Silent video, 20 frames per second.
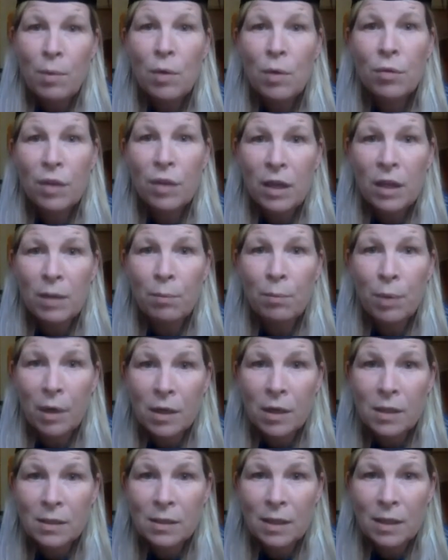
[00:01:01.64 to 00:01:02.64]
in
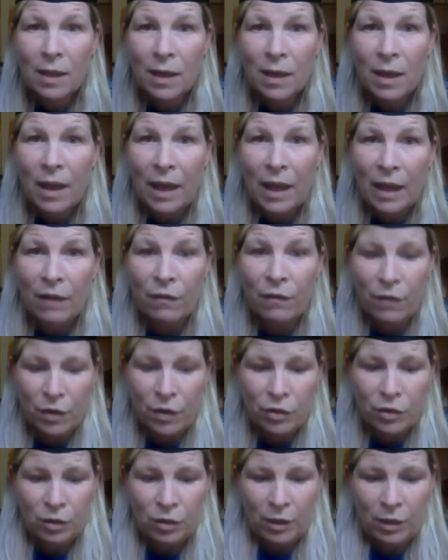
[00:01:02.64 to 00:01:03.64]
person and
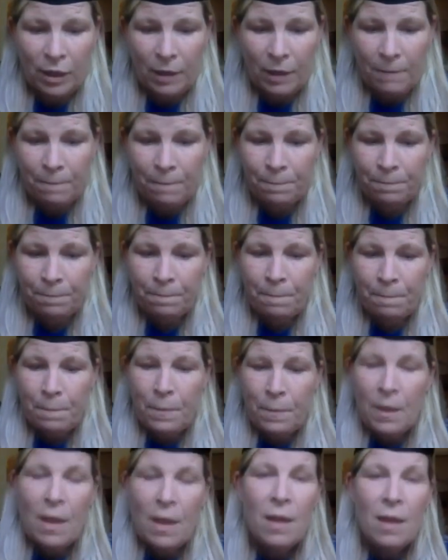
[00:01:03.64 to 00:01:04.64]
virtually.
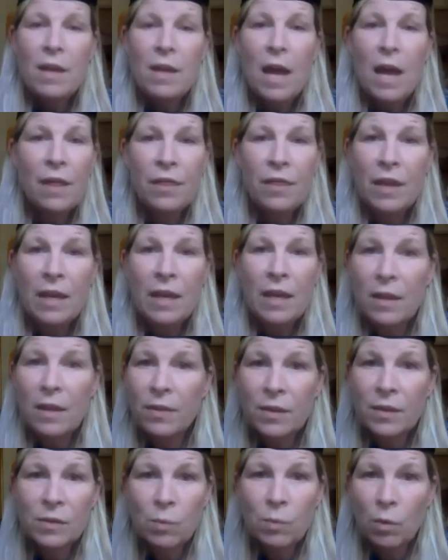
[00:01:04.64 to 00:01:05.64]
Nothing in
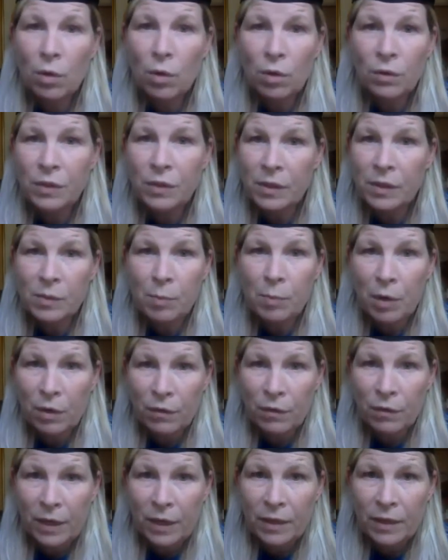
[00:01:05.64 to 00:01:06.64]
this world is
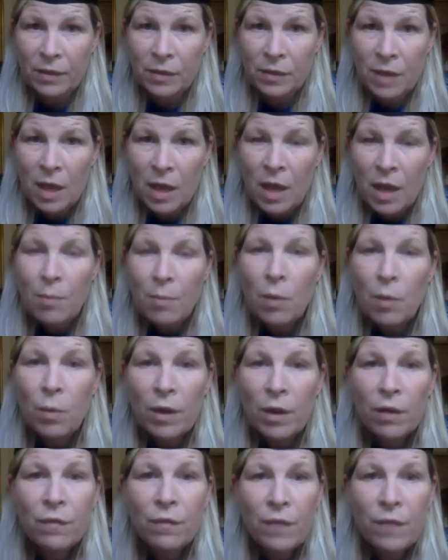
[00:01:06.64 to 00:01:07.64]
perfect, but we
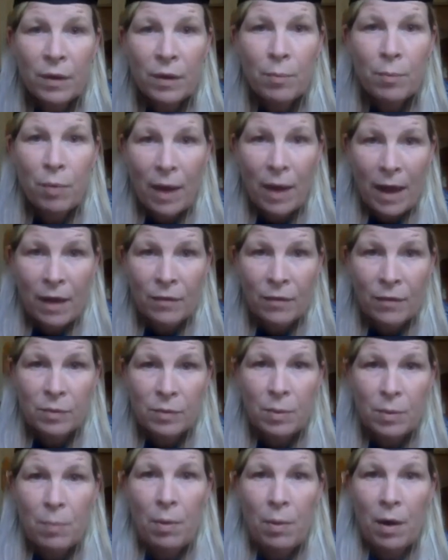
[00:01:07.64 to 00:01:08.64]
are very proud
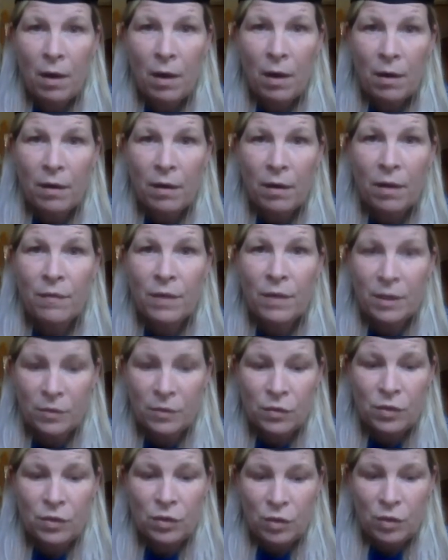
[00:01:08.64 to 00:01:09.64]
to be part of an
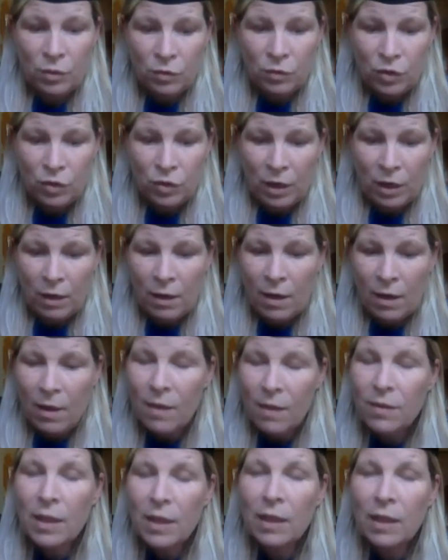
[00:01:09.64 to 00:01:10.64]
institution
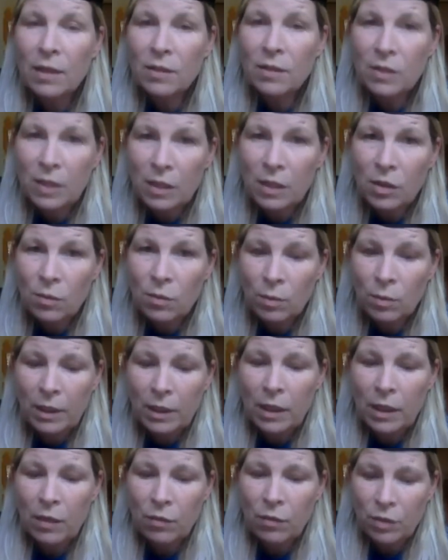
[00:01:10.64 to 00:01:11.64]
that
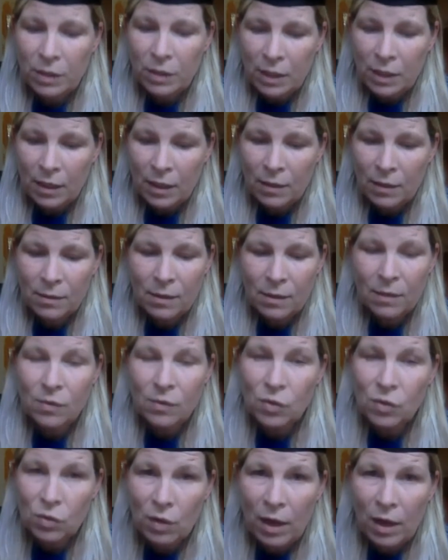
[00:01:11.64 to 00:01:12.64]
continually critiques and
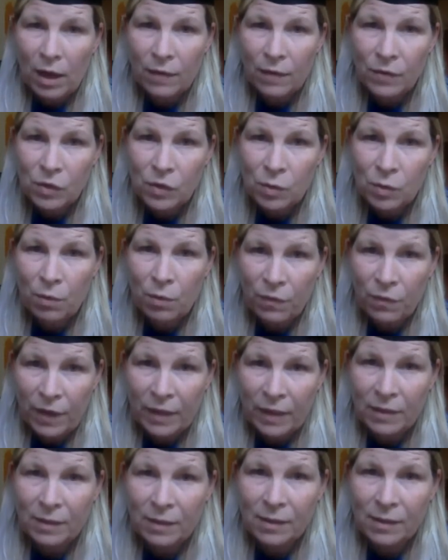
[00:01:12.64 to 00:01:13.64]
strives to perfect
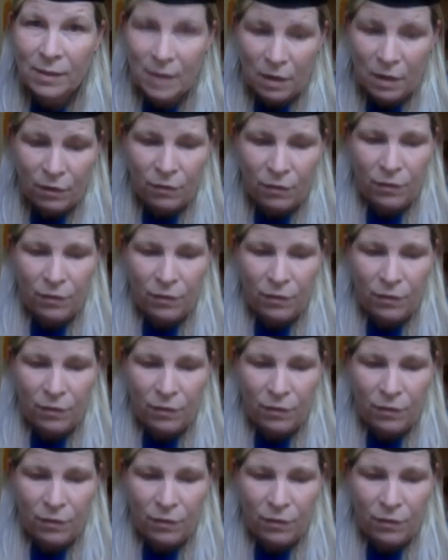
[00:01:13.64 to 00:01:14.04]
itself.